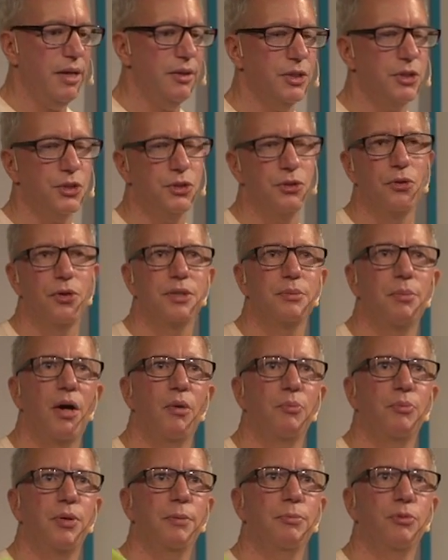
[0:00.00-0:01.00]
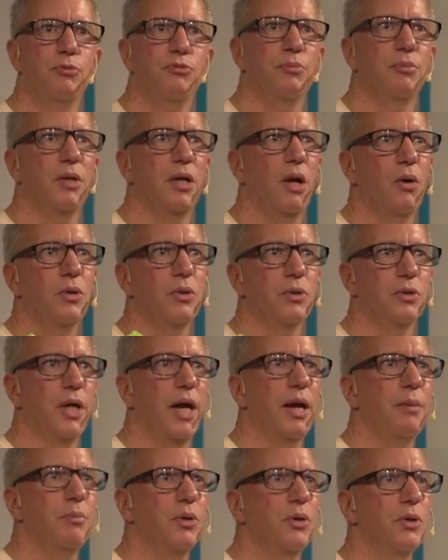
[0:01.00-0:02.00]
their stories about people from the local
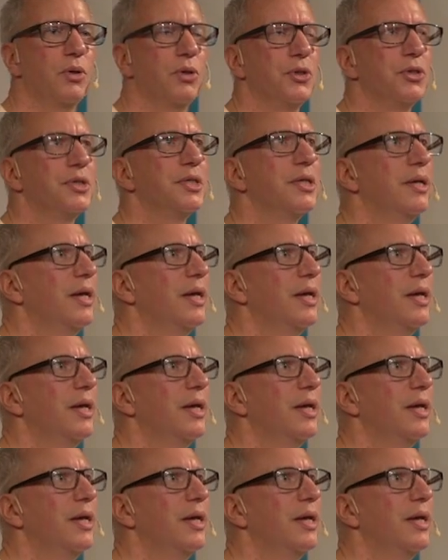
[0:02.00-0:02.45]
neighborhood,